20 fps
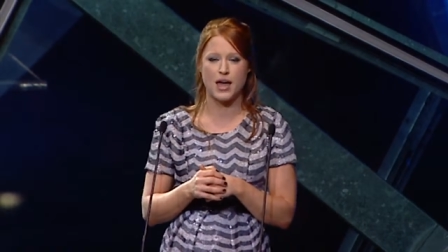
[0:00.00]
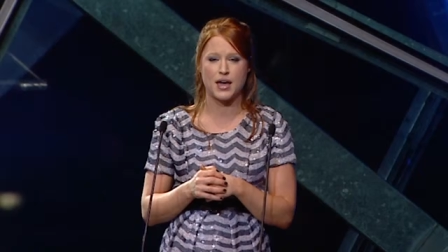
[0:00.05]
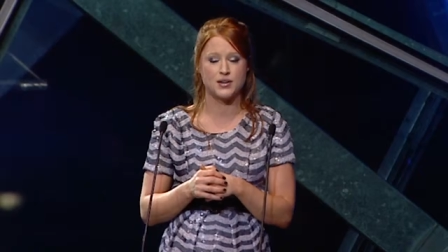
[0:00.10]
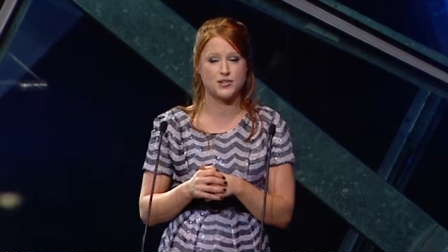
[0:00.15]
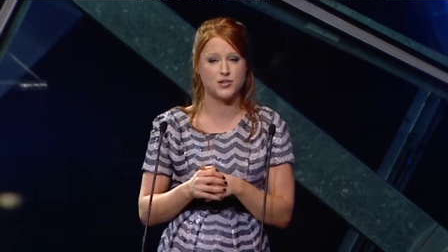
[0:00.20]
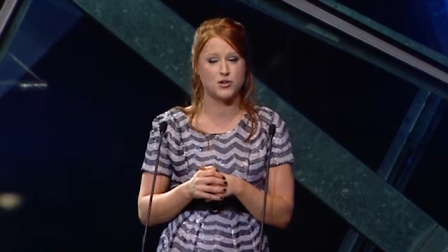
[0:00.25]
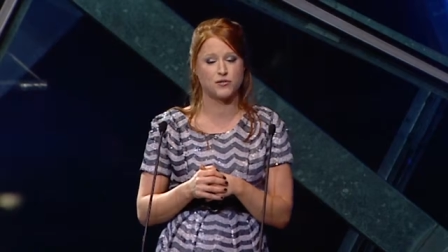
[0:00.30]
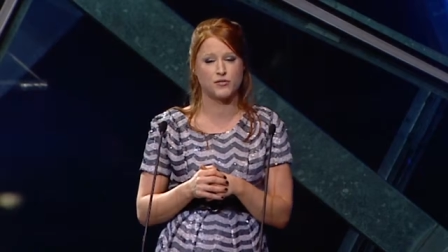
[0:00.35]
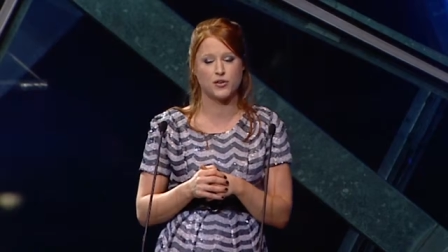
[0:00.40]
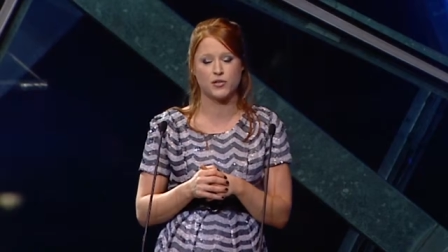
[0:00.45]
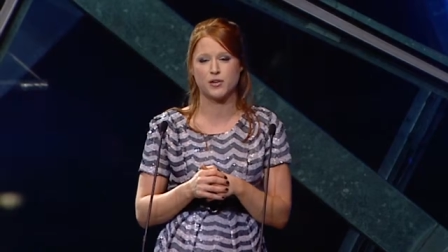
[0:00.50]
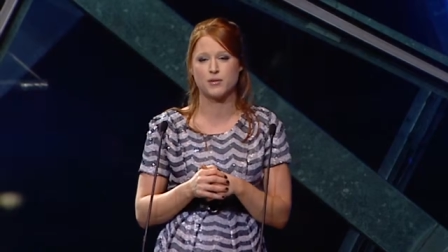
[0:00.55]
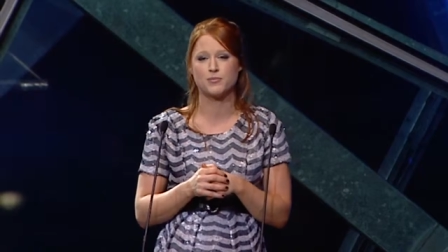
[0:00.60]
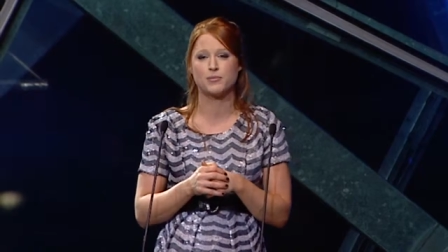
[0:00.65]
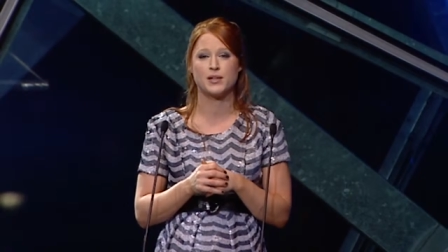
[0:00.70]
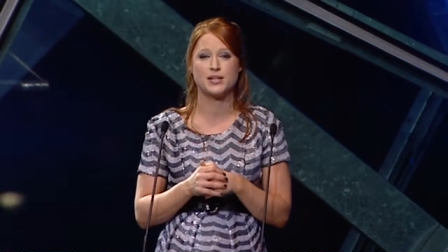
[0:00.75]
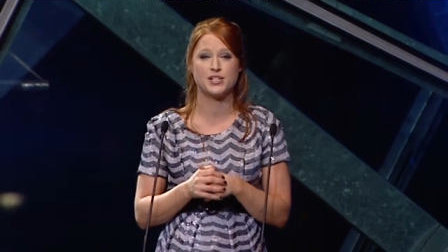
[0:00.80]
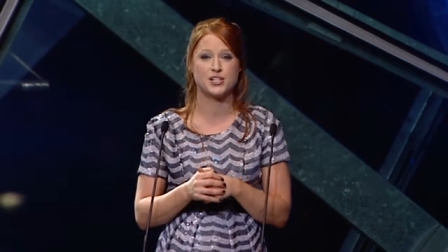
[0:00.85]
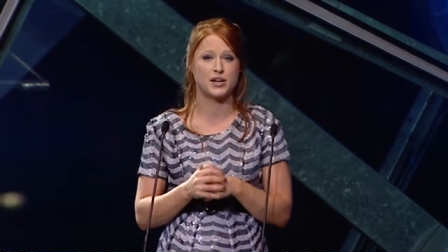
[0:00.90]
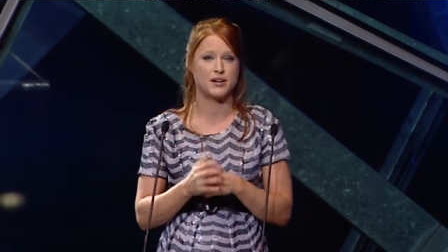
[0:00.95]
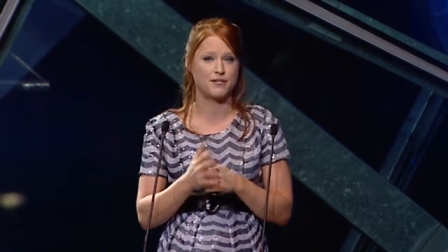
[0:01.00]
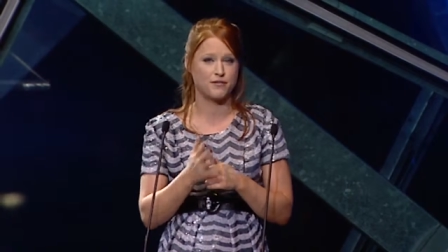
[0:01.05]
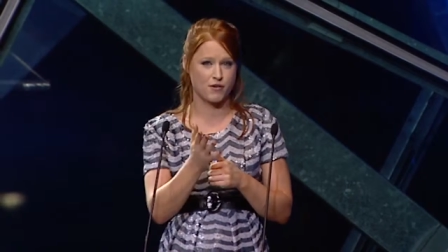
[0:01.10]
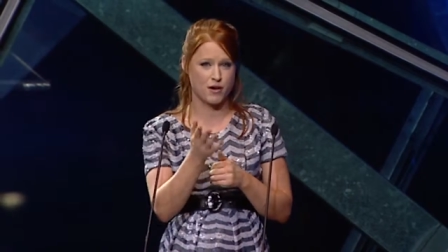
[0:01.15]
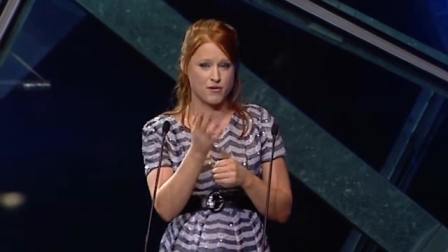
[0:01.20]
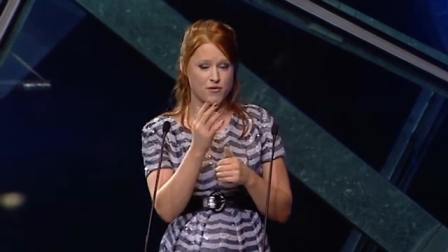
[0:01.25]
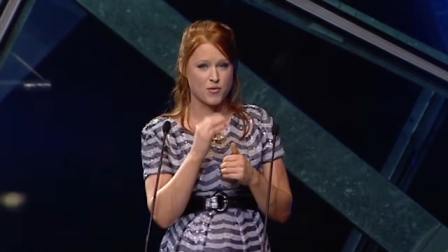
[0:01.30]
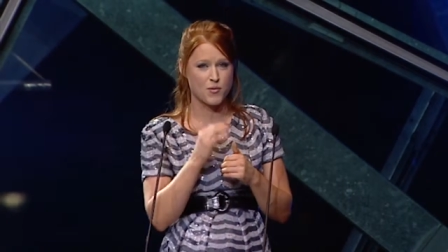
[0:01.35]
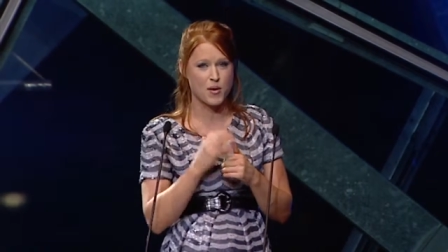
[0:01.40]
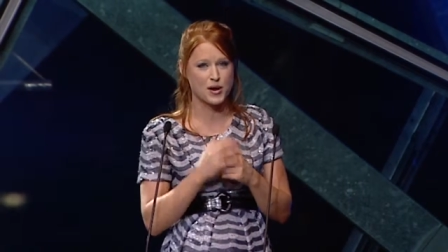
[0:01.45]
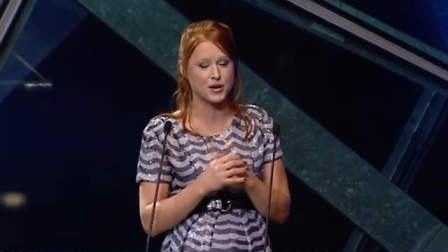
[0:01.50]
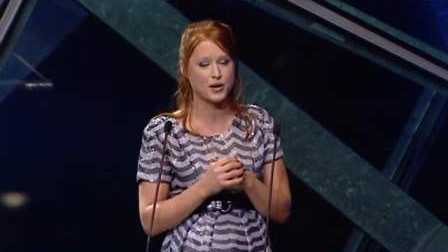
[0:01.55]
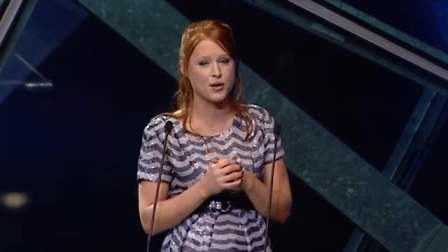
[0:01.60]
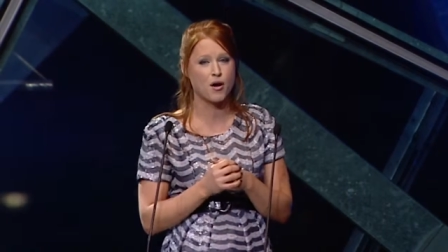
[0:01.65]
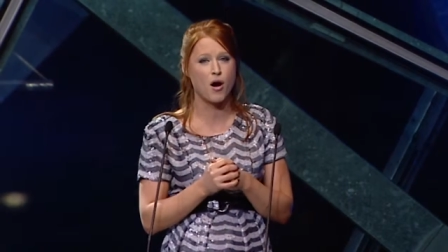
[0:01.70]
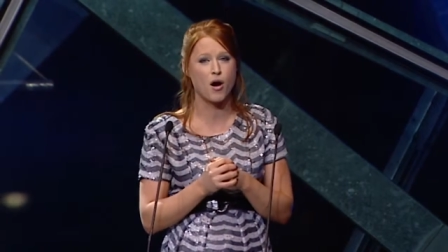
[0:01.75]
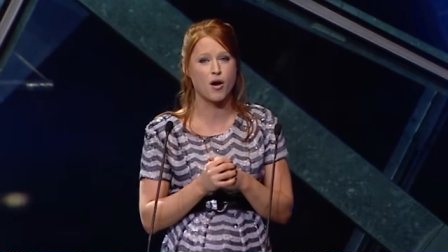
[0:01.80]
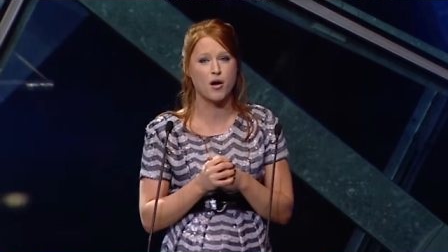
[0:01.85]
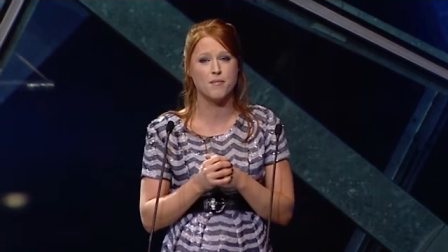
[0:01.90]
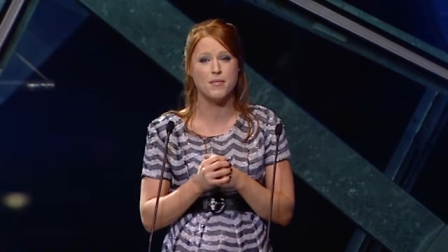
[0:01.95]
and your viewing pleasure for everyone at
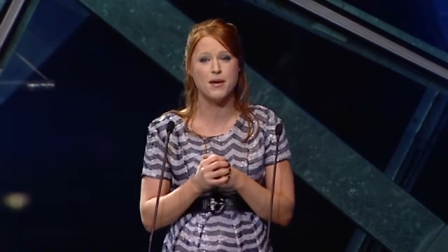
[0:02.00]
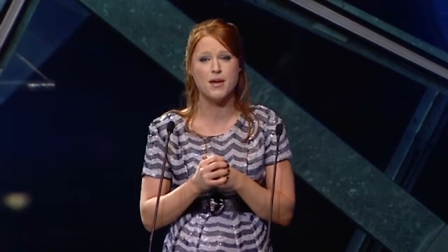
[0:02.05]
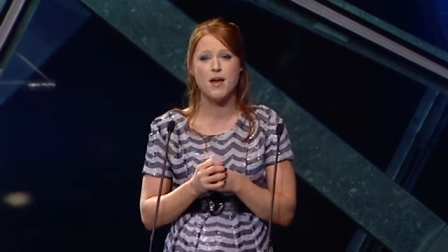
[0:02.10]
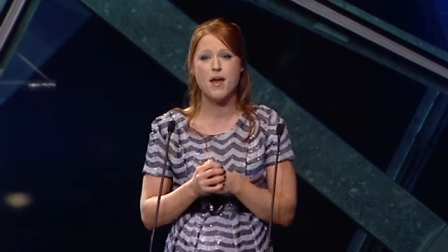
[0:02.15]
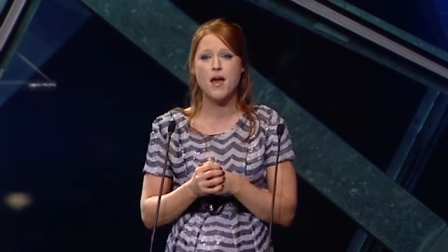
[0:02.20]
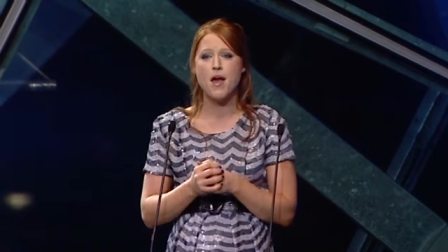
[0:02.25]
home.